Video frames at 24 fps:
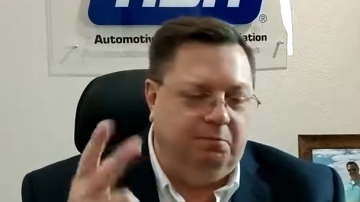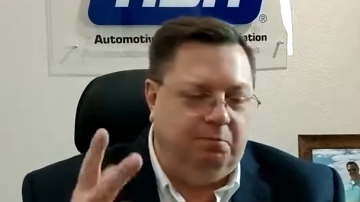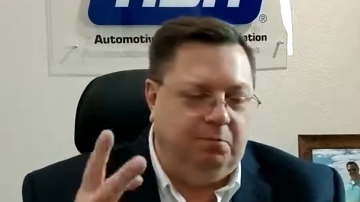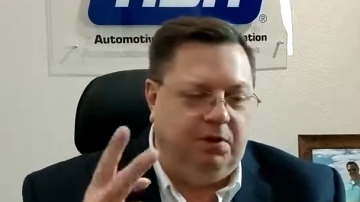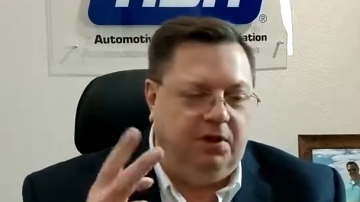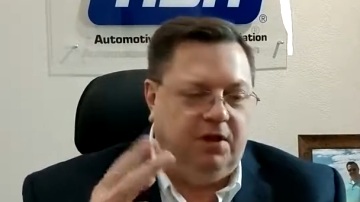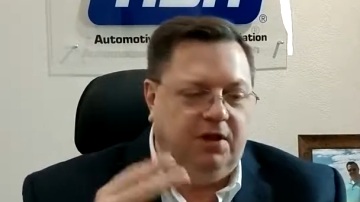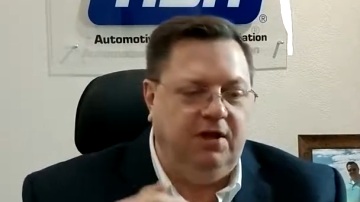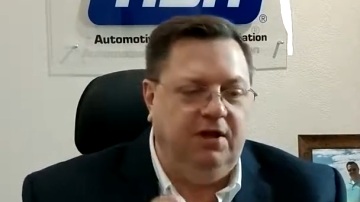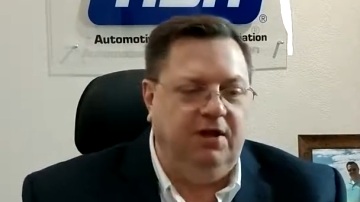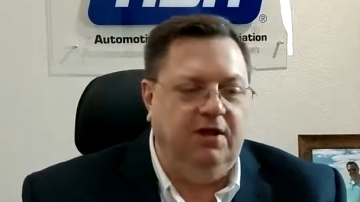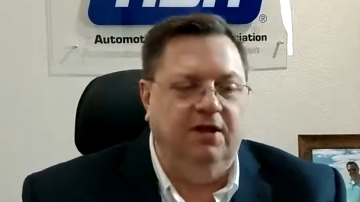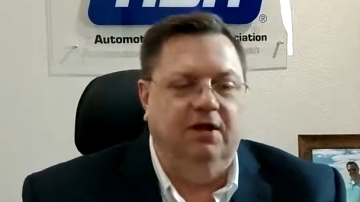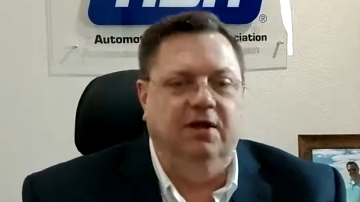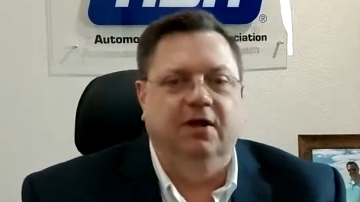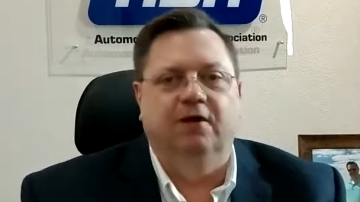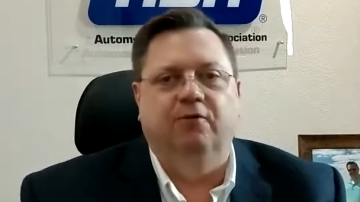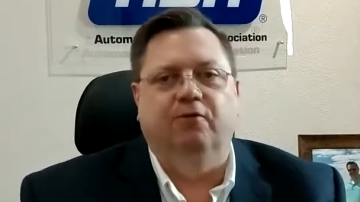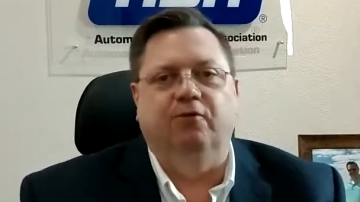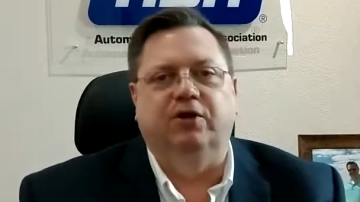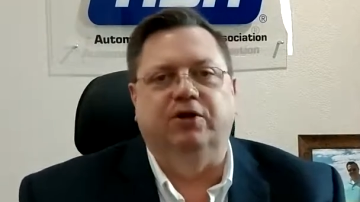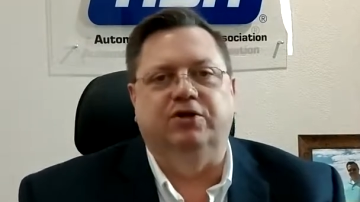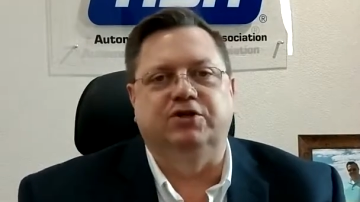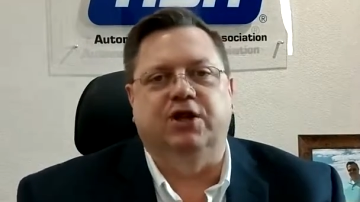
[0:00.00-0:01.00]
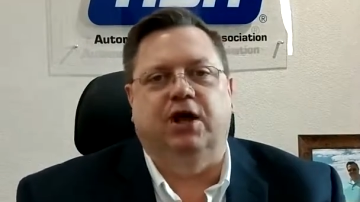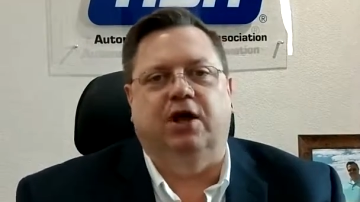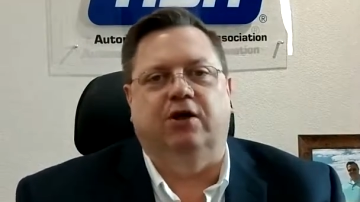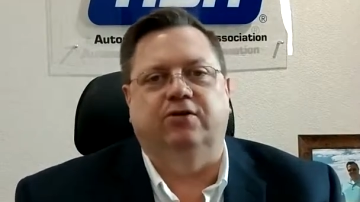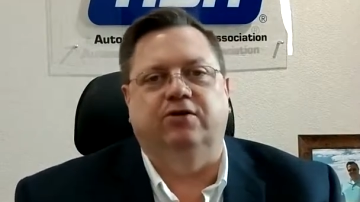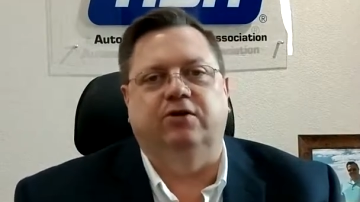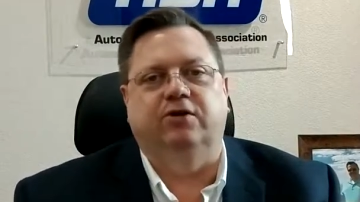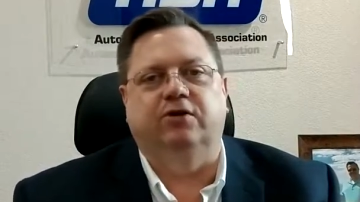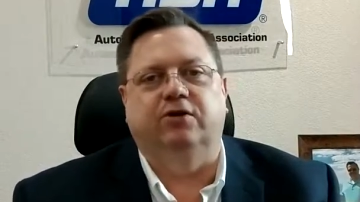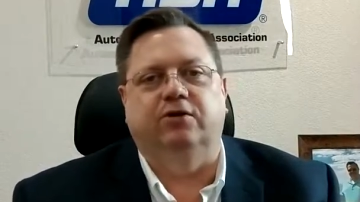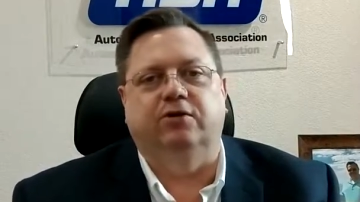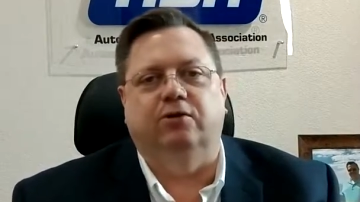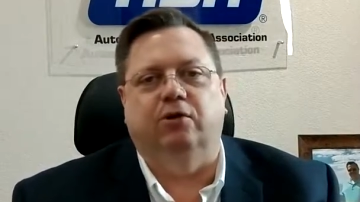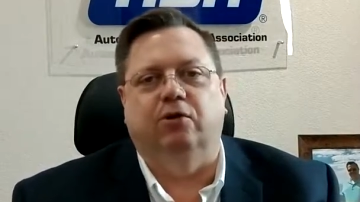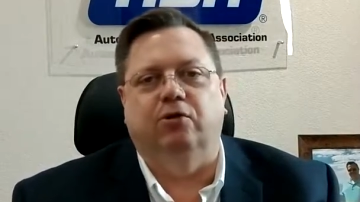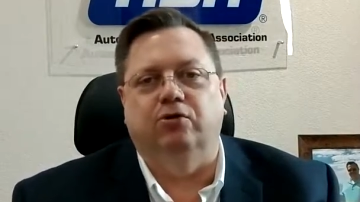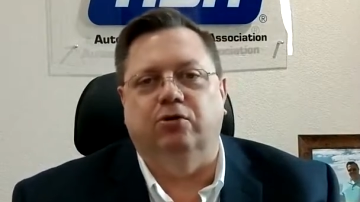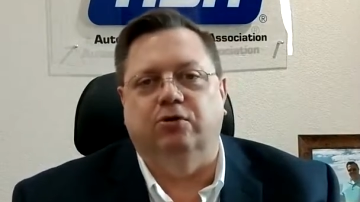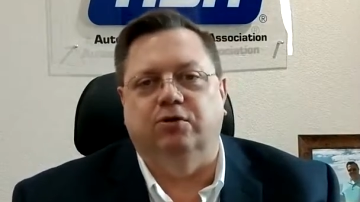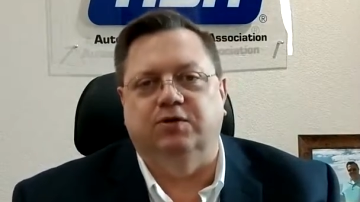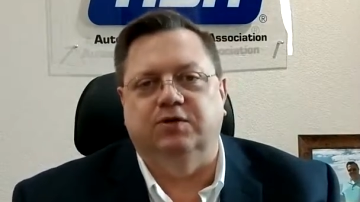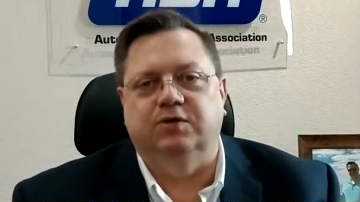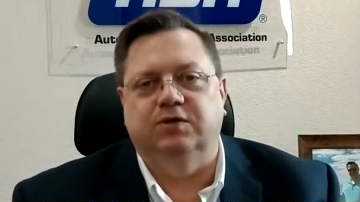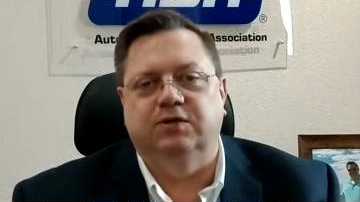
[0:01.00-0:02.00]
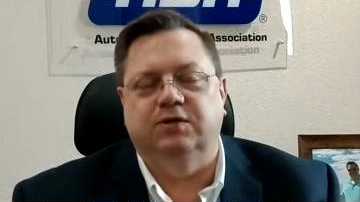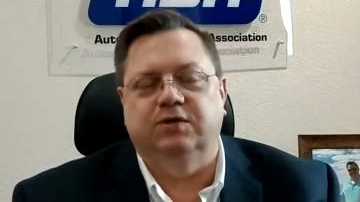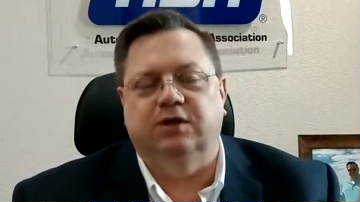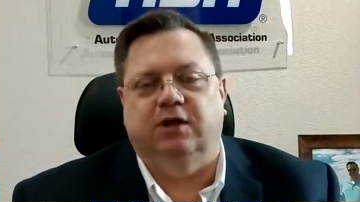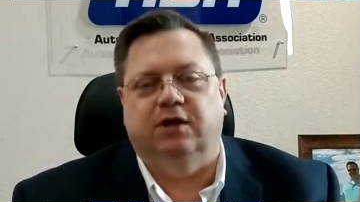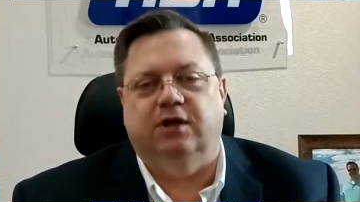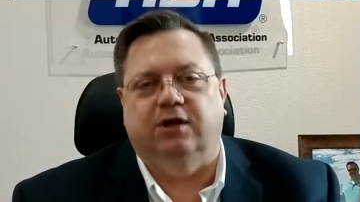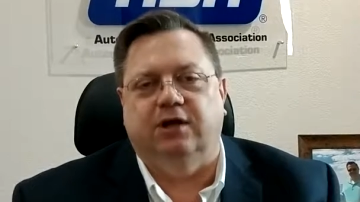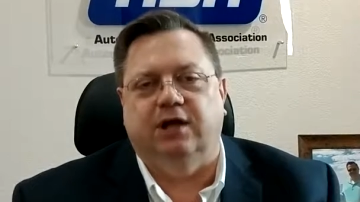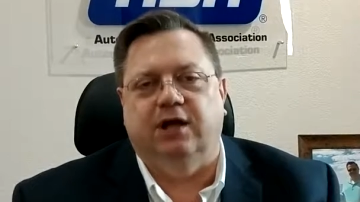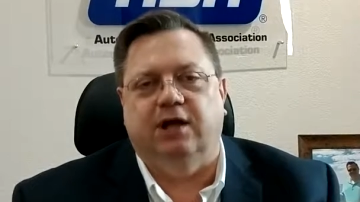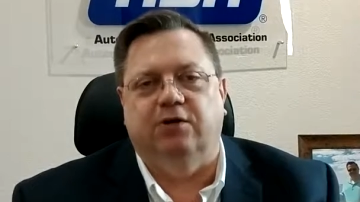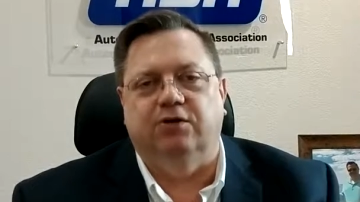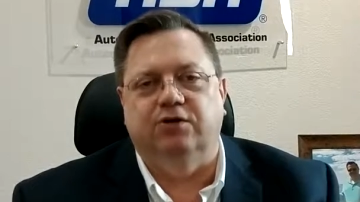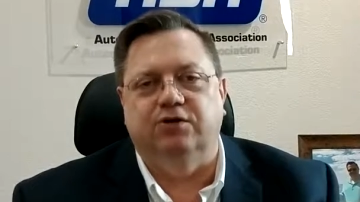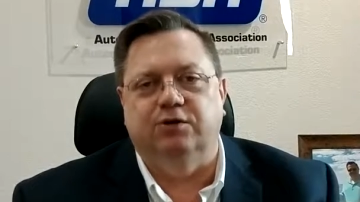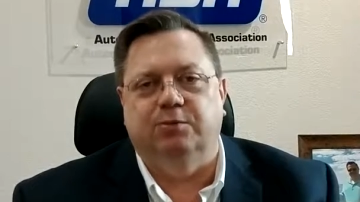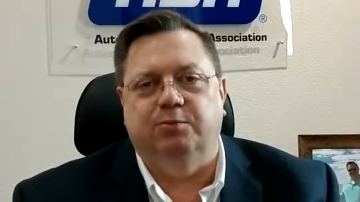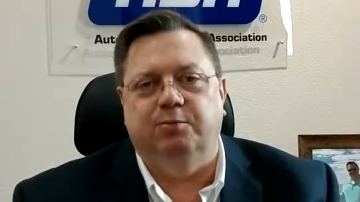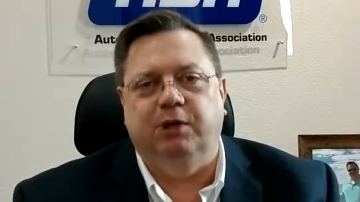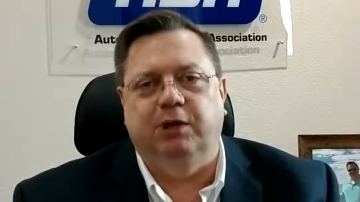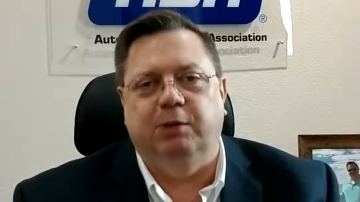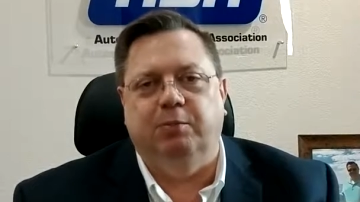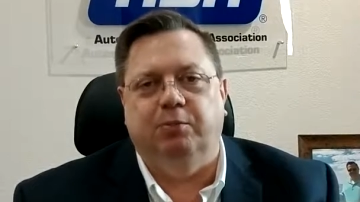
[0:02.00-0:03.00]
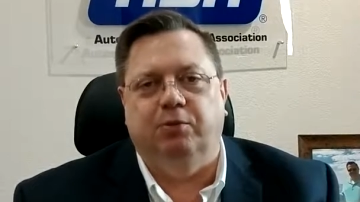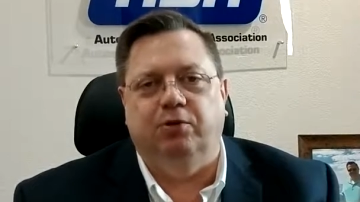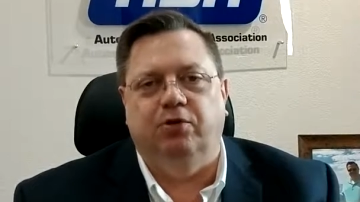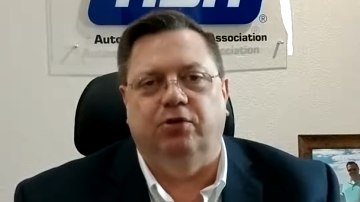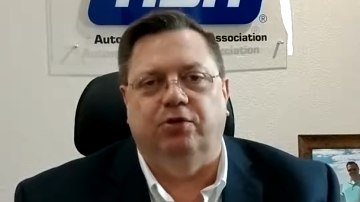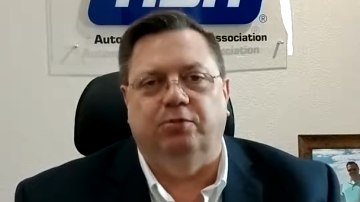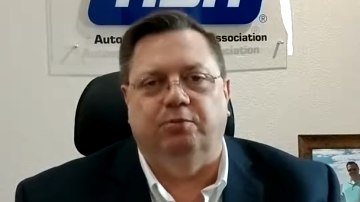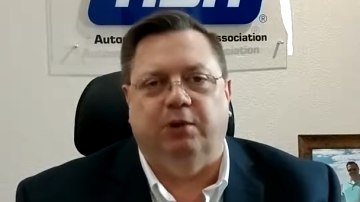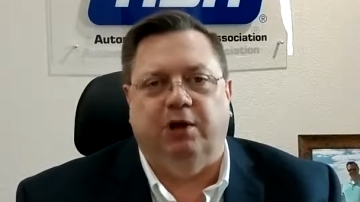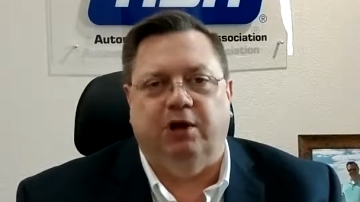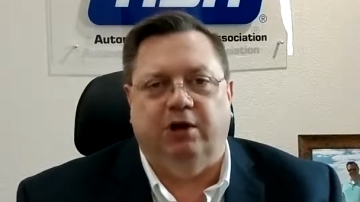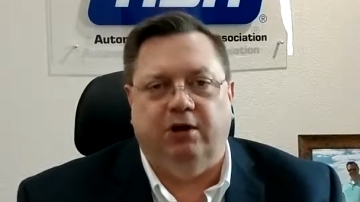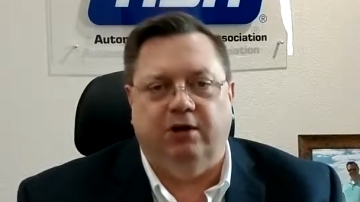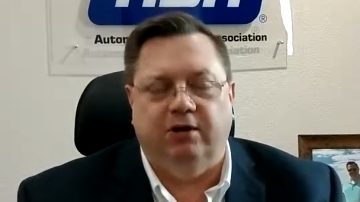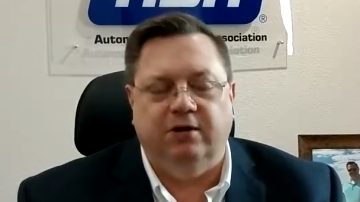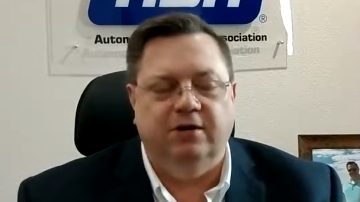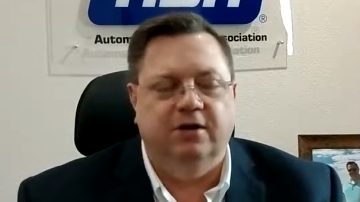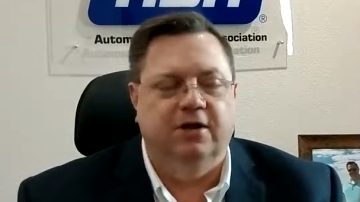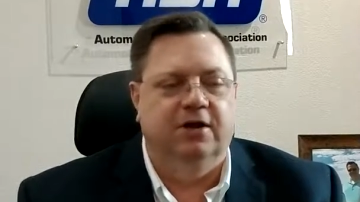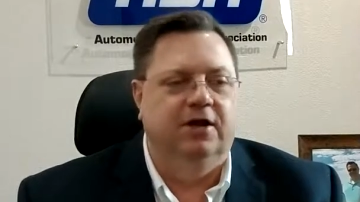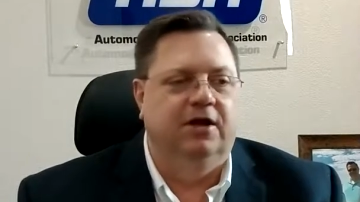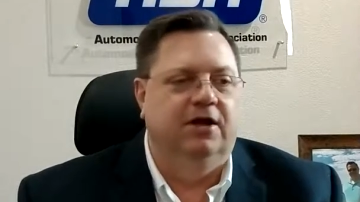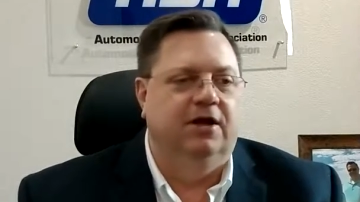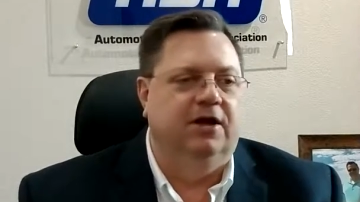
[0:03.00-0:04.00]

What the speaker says: B, reach out to your local council people and mayor.